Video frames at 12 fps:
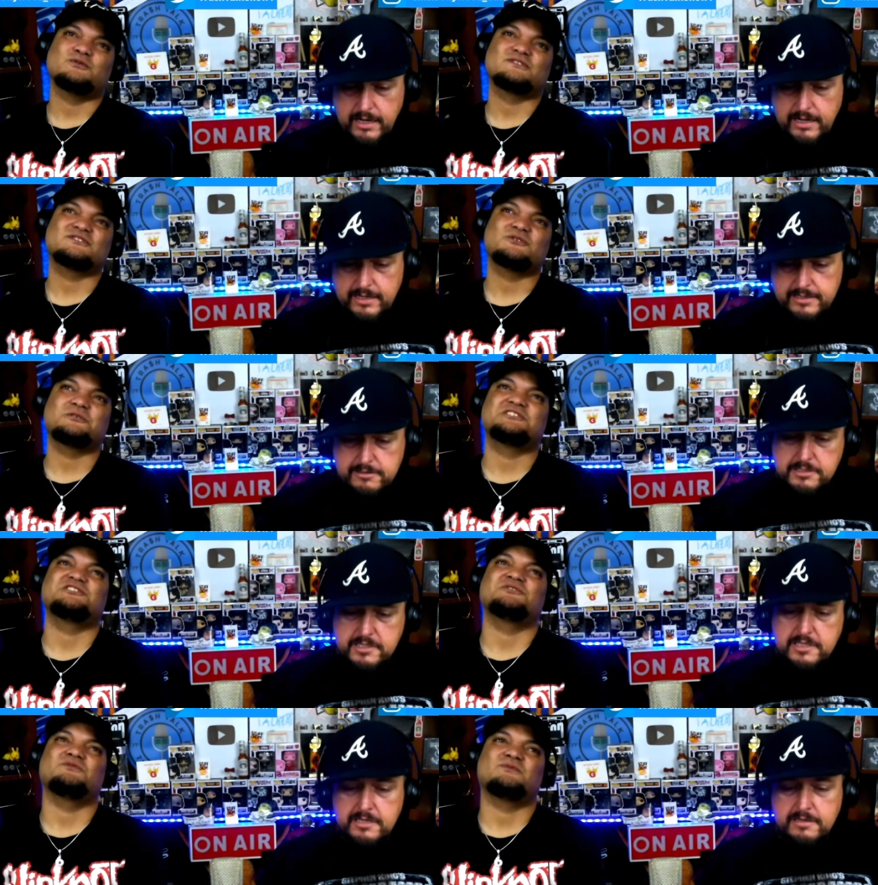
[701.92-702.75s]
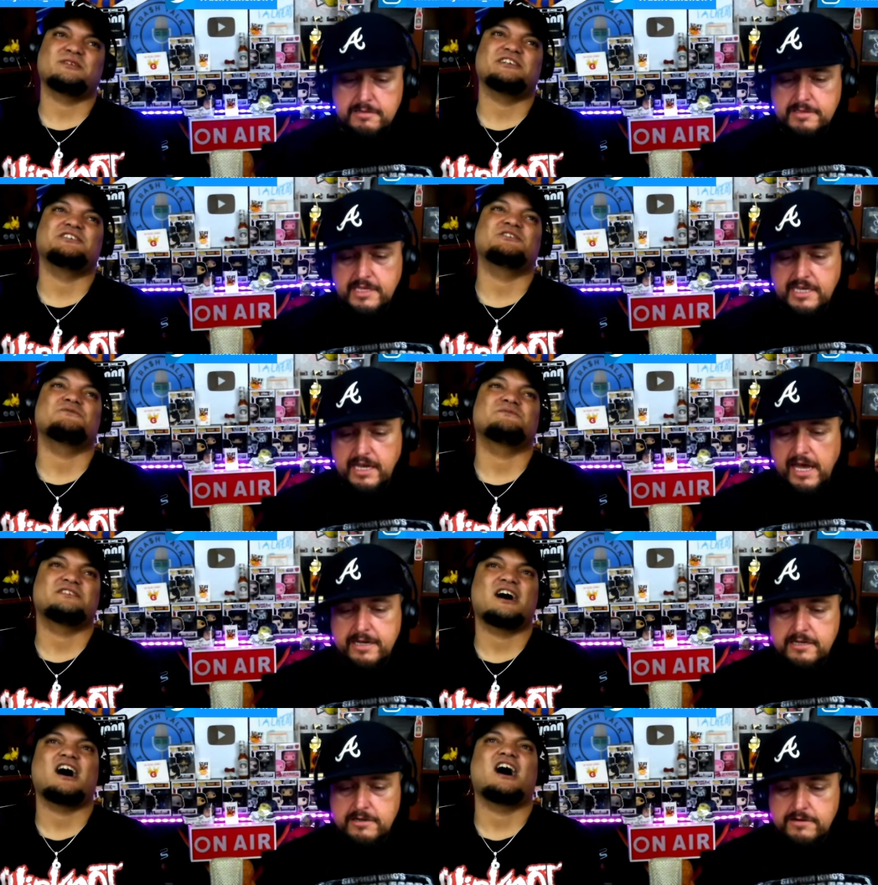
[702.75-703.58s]
Speaker 1: Uh, you steal
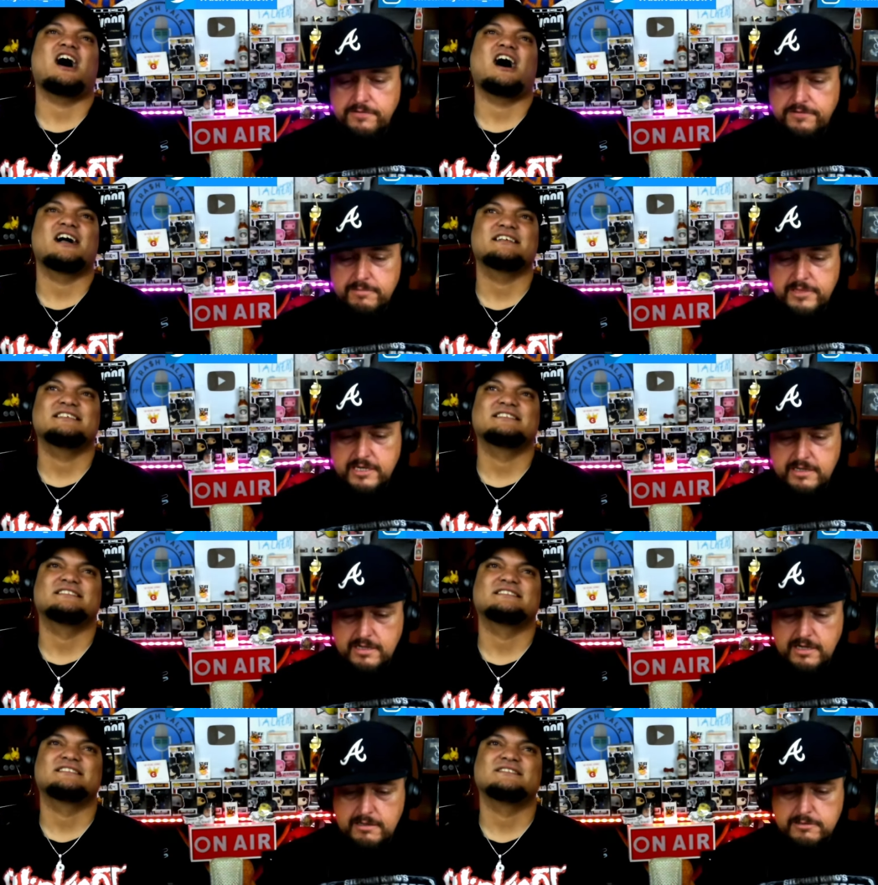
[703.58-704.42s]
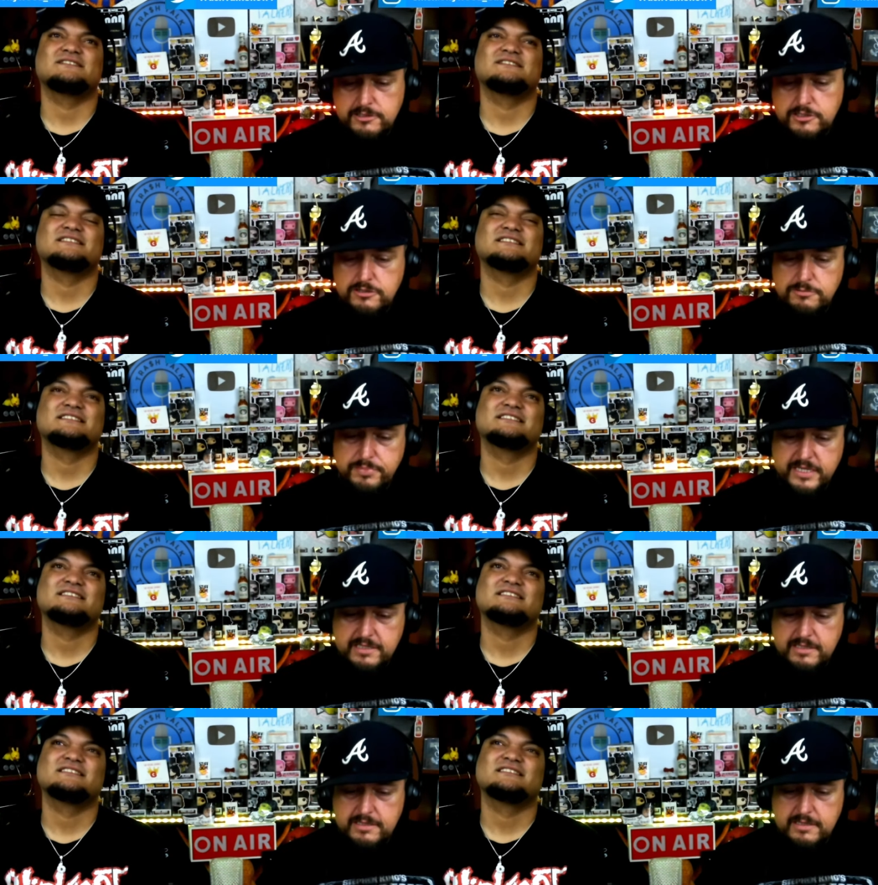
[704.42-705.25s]
the echo from their ghost. You
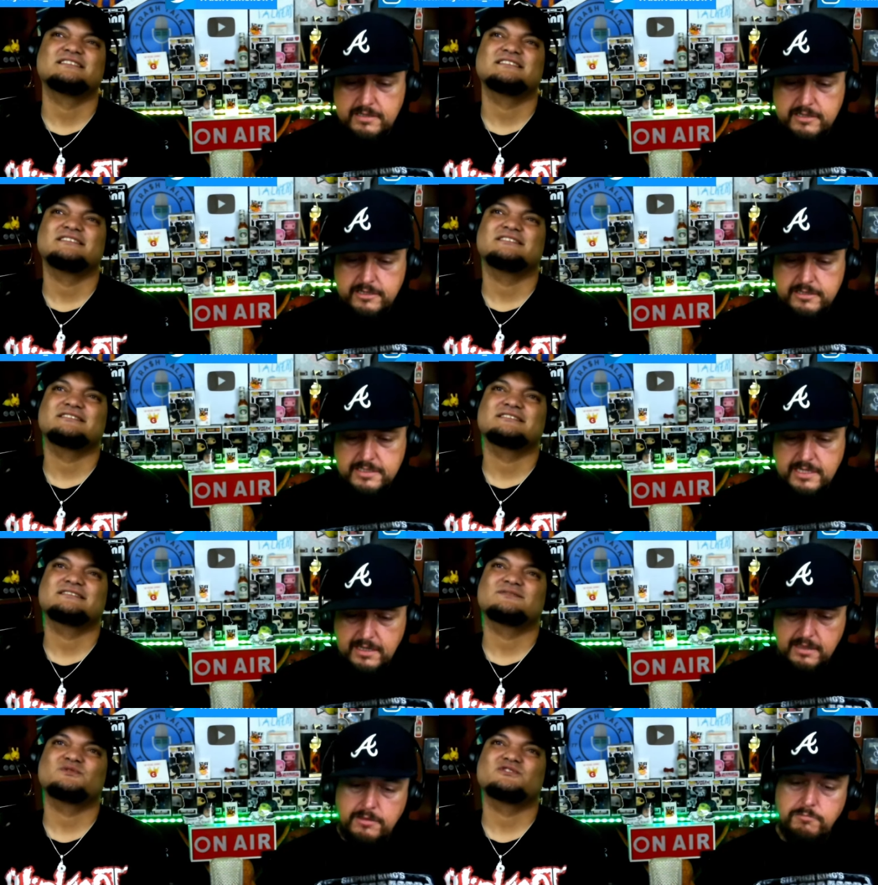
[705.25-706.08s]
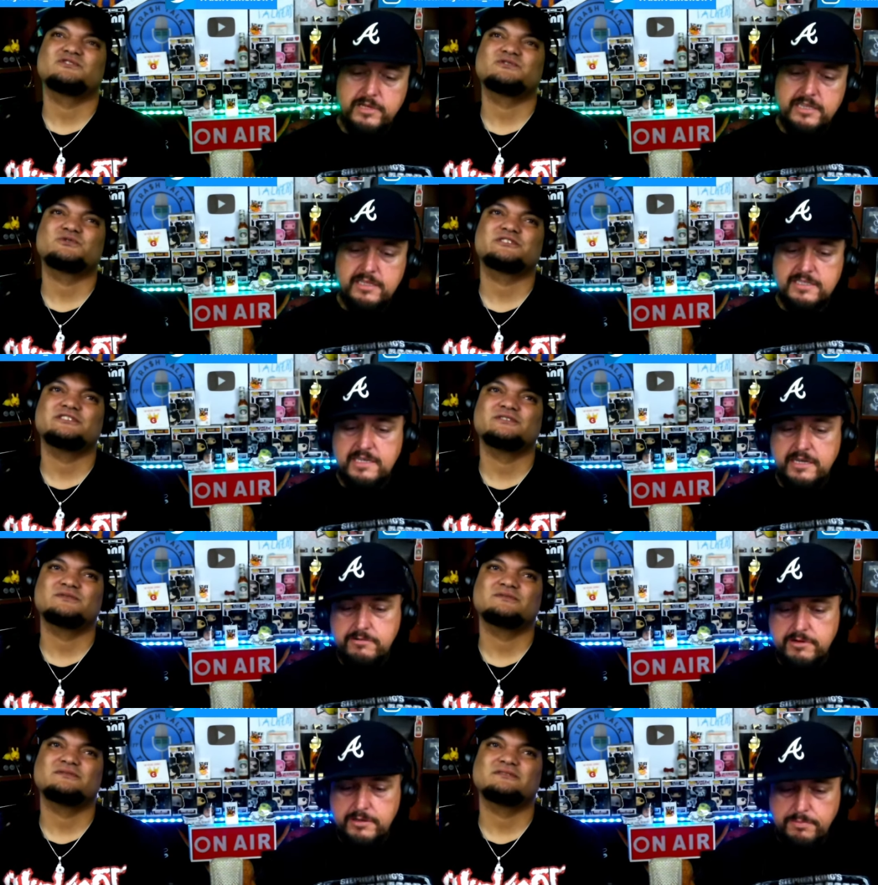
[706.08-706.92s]
pick uh, your teeth with the
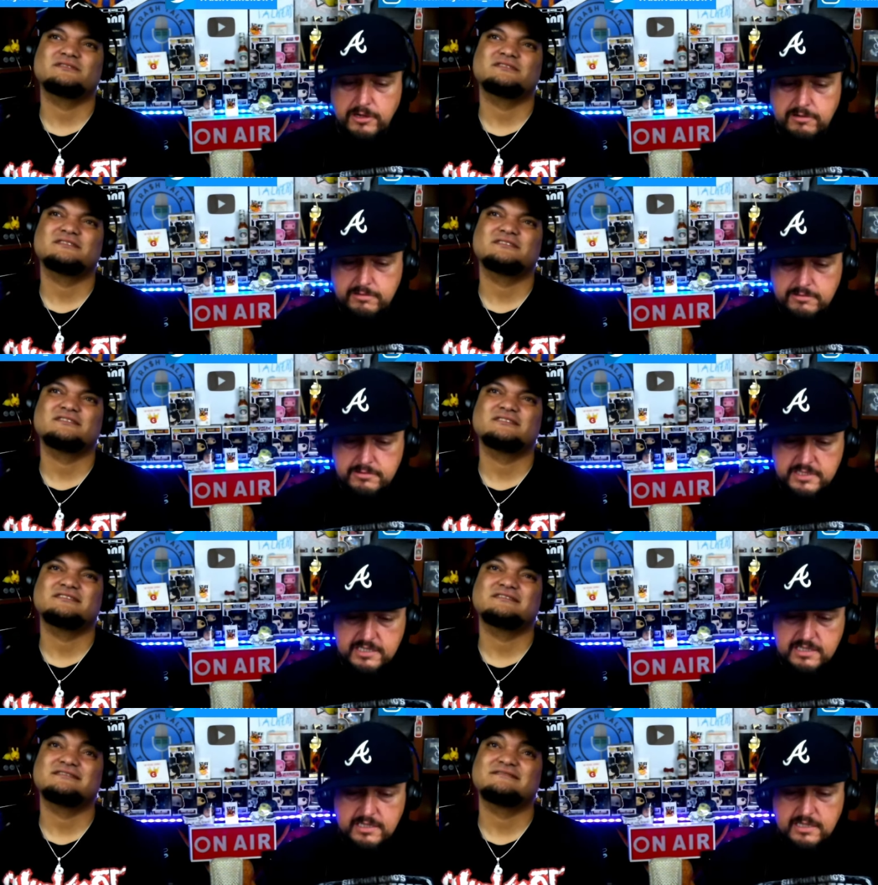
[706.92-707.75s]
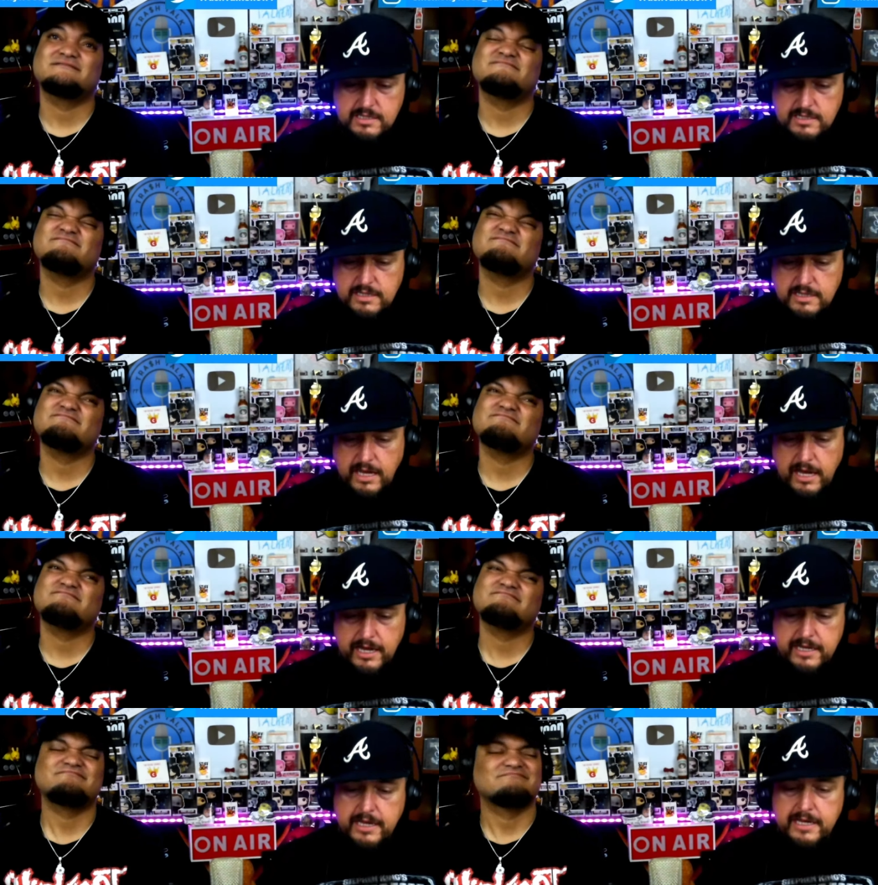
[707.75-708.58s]
sacred bones.
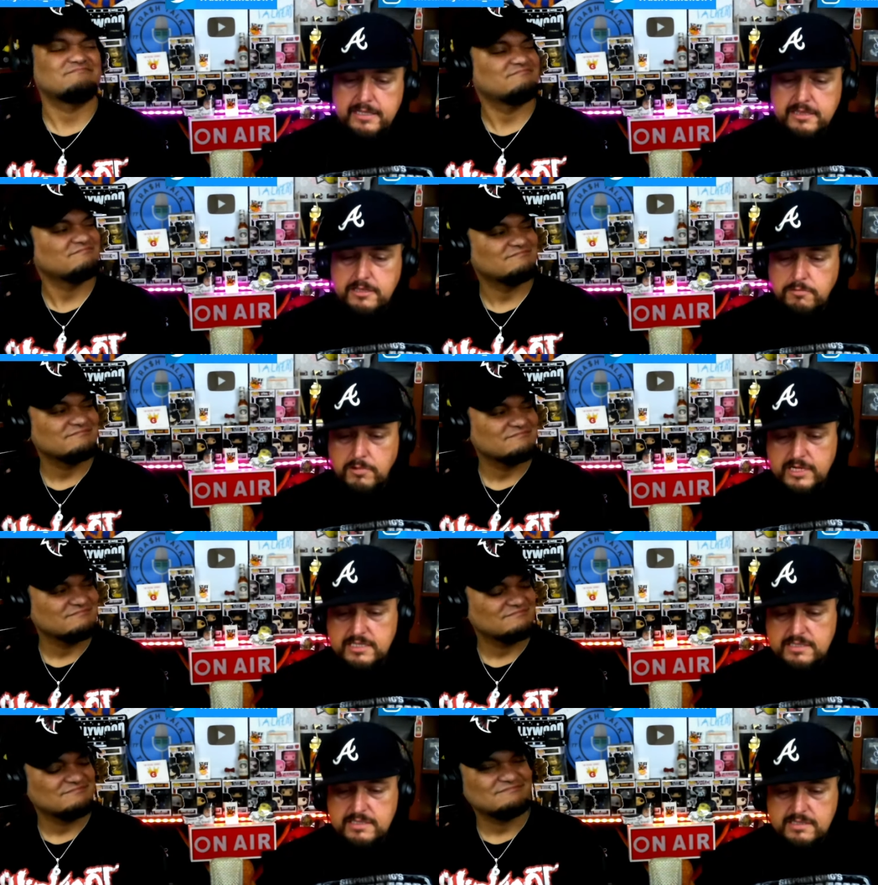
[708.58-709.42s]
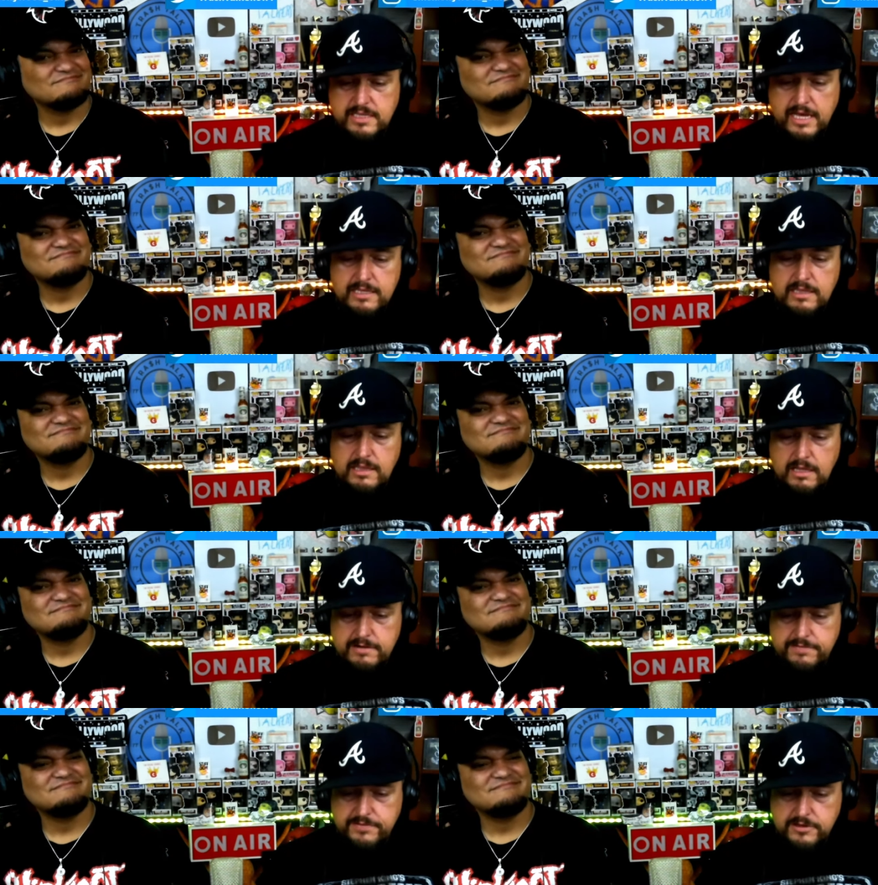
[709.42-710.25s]
I hate the ones that
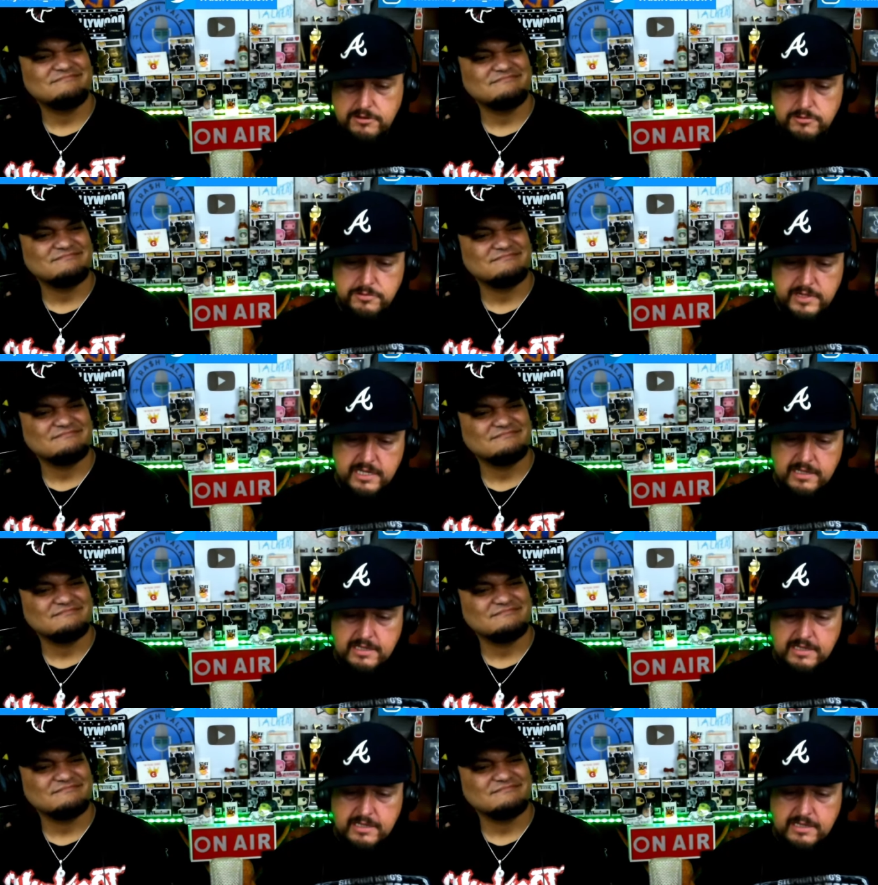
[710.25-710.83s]
love you